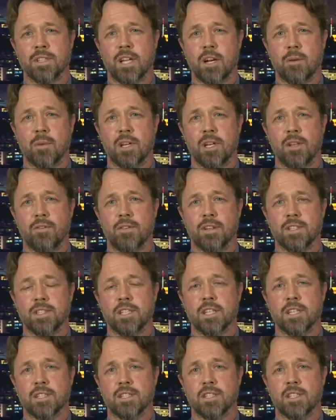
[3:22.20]
that are
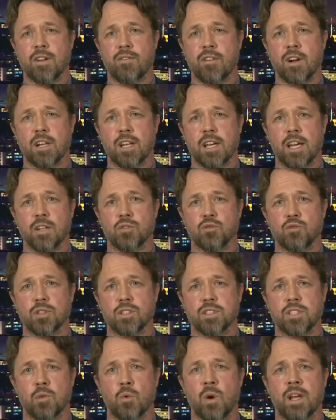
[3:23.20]
manifesting in several
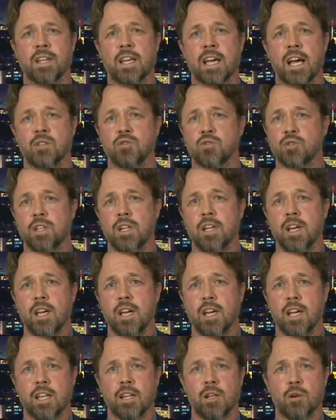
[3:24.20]
countries. In one country,
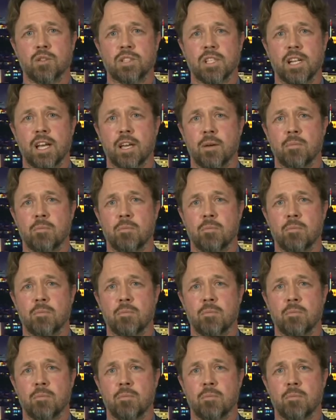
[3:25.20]
it looks like it